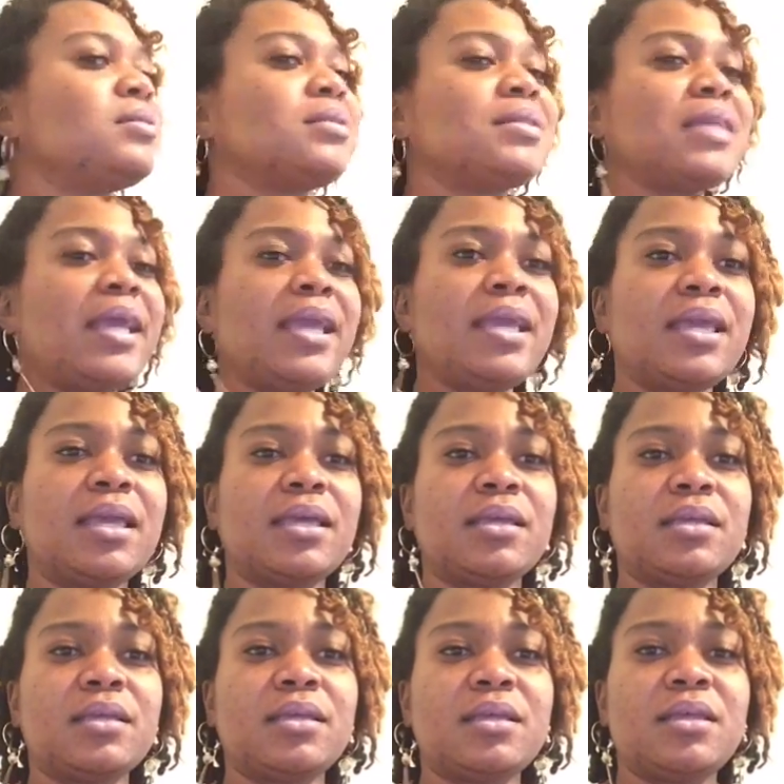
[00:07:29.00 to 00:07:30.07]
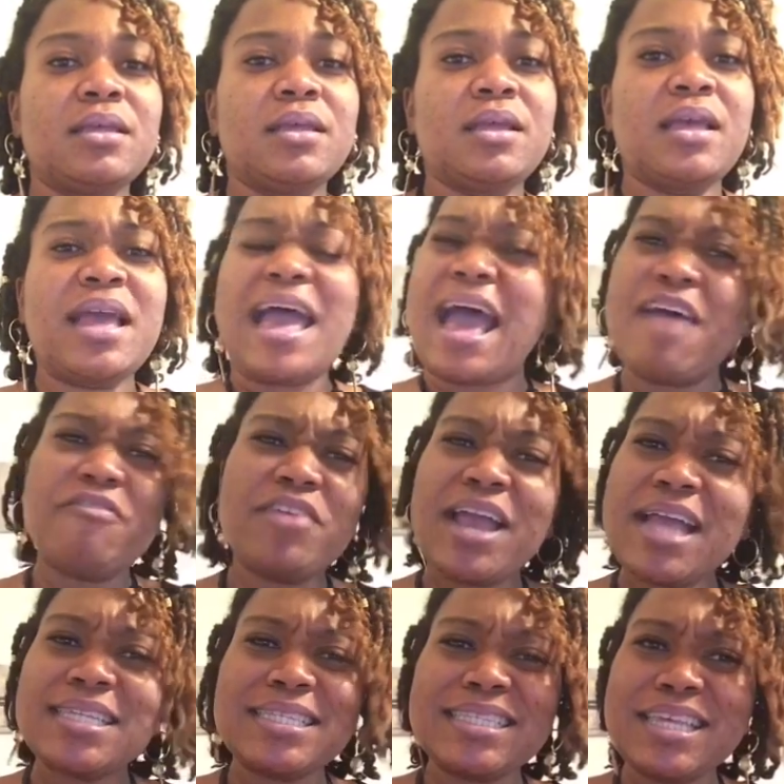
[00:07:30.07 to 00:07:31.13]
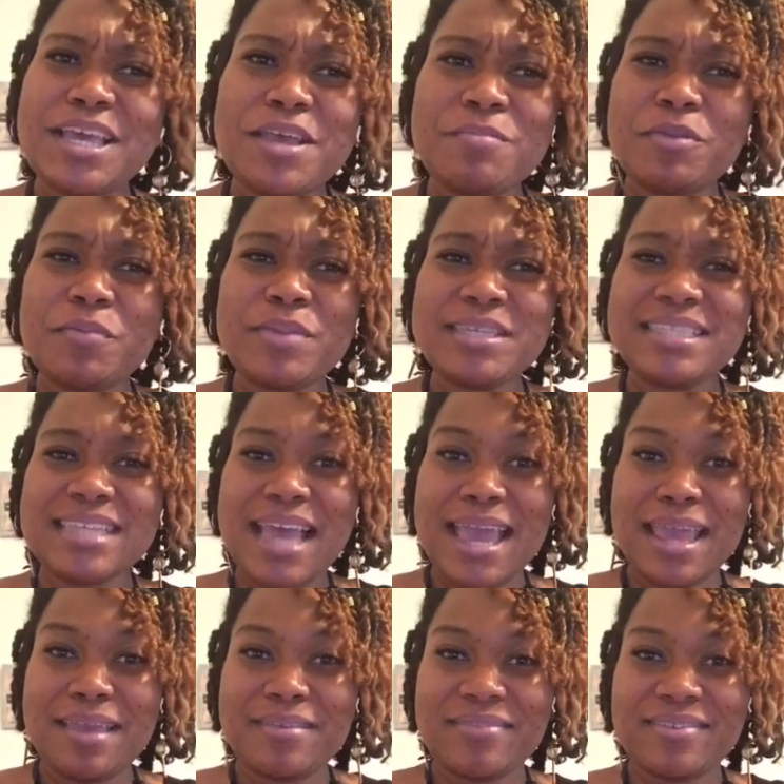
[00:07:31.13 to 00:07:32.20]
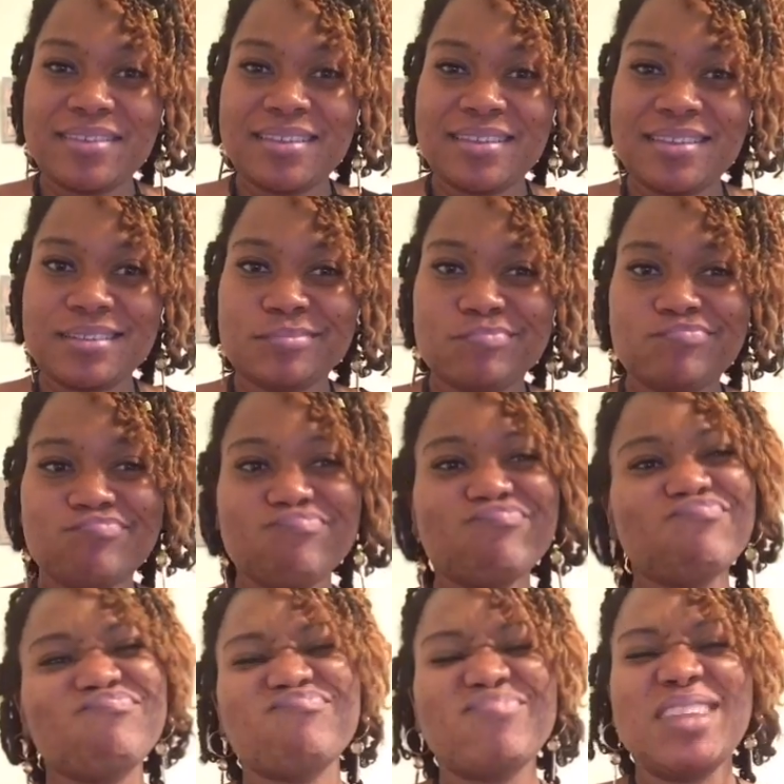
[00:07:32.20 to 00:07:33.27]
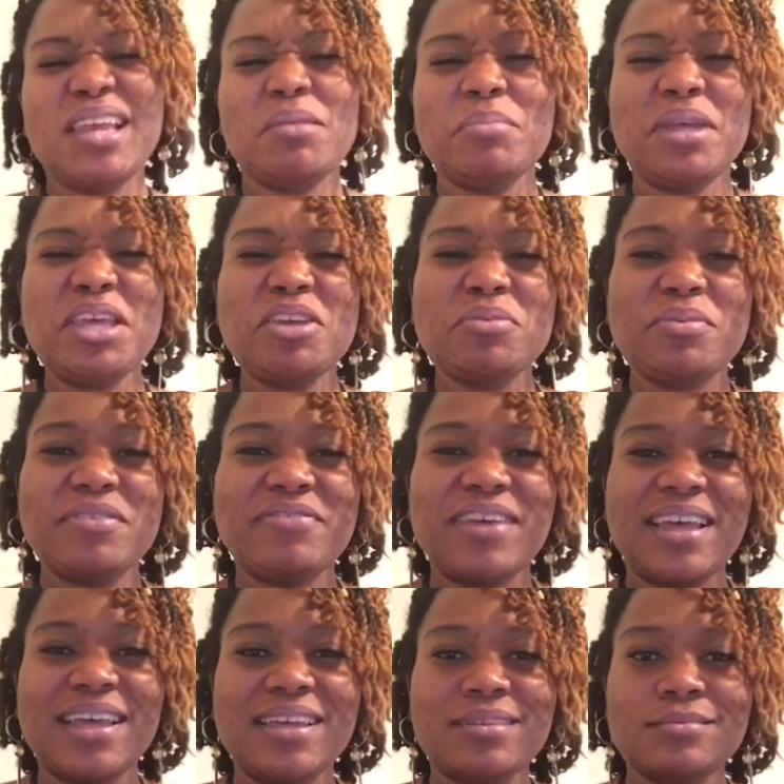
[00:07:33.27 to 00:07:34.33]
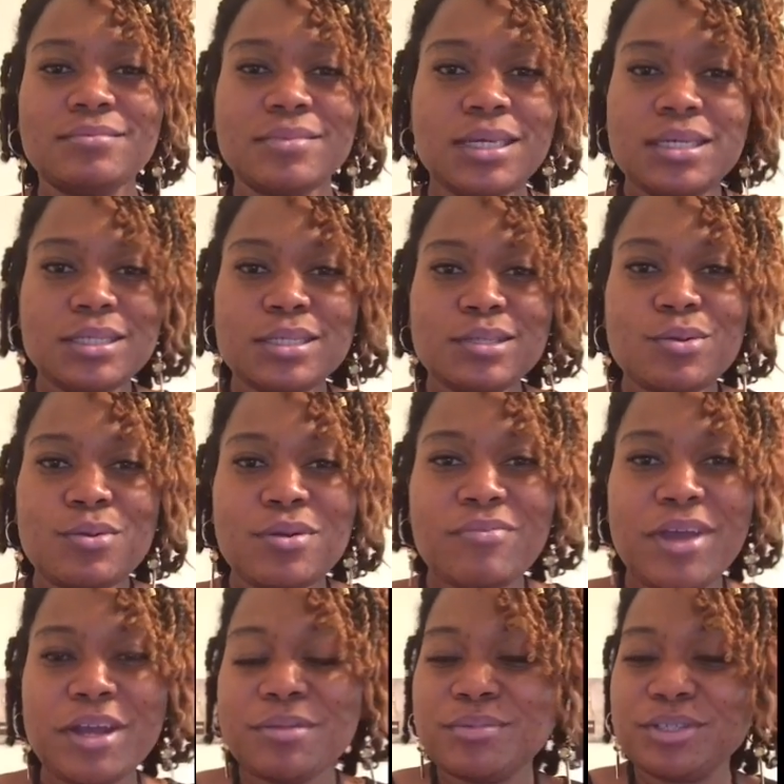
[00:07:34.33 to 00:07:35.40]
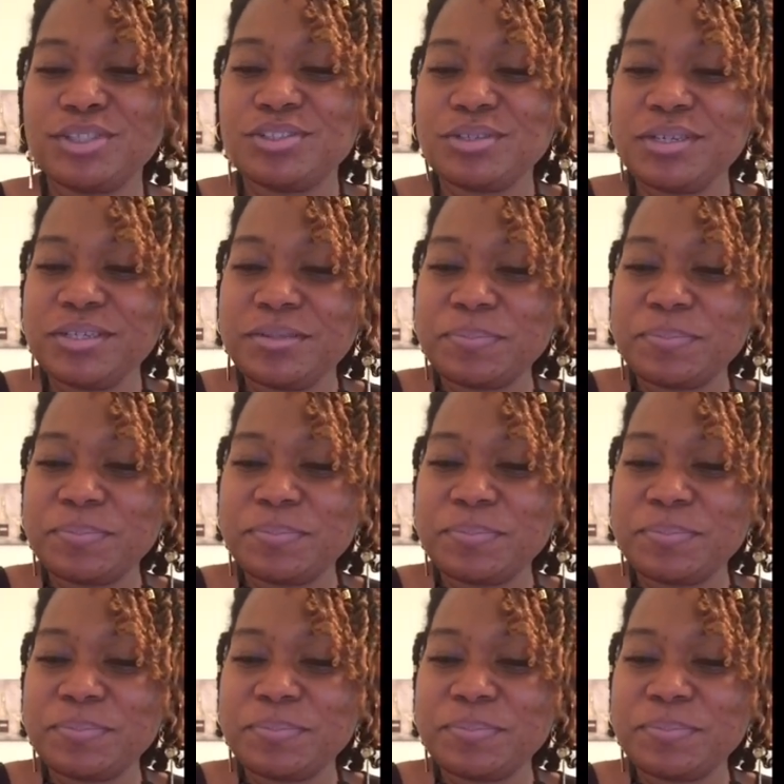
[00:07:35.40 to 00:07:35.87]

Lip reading: Dang it. I forgot to tell him to be safe. But he'll be fine. He's just going right up the street.